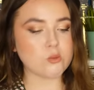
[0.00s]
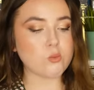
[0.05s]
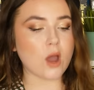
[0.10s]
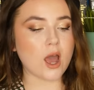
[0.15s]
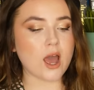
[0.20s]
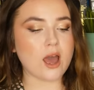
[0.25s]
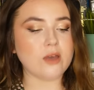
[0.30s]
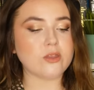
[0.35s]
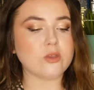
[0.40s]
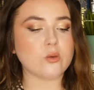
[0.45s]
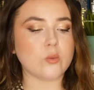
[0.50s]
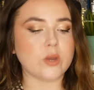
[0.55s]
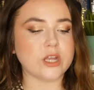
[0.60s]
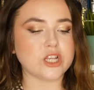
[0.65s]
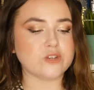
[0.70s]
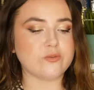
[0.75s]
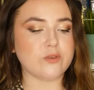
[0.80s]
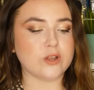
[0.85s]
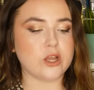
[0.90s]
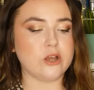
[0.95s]
Wurth,
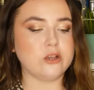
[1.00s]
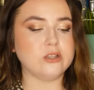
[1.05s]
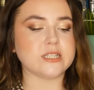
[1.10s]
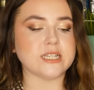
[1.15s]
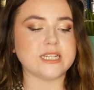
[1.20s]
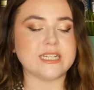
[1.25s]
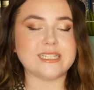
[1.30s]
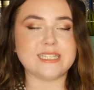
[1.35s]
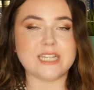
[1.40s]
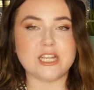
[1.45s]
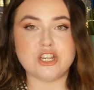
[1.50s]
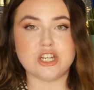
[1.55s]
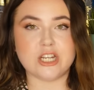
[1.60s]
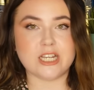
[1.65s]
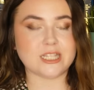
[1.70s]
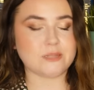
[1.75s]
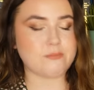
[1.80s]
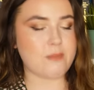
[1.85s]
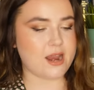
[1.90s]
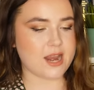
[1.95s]
which follows an
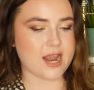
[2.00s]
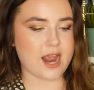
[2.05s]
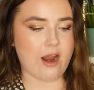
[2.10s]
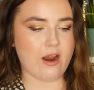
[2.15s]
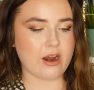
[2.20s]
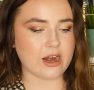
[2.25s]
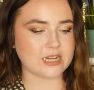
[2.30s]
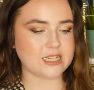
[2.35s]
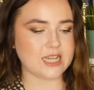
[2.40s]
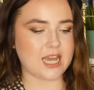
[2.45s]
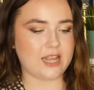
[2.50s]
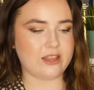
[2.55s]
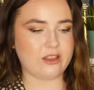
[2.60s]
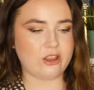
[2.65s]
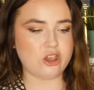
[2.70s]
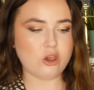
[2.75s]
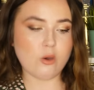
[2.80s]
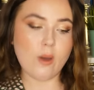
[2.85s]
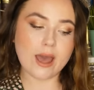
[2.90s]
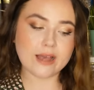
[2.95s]
indigenous main character in
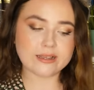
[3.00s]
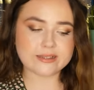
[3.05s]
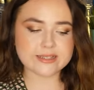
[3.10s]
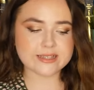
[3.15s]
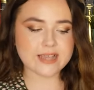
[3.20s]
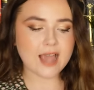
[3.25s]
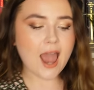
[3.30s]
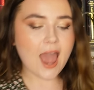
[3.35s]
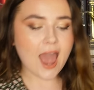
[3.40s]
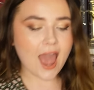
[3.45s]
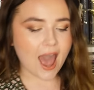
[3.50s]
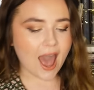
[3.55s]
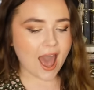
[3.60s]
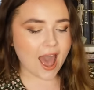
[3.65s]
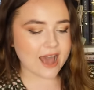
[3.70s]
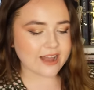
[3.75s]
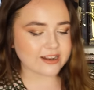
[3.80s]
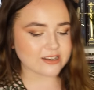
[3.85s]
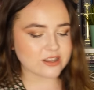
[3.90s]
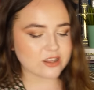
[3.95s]
the US.
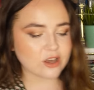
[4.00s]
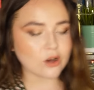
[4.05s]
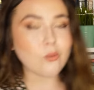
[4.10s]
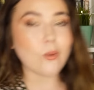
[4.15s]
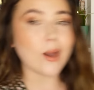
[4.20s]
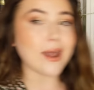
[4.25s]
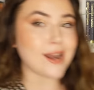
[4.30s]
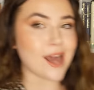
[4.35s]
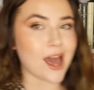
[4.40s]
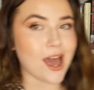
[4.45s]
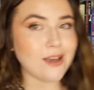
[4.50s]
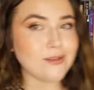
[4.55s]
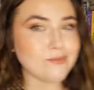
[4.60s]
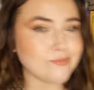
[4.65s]
And the winner,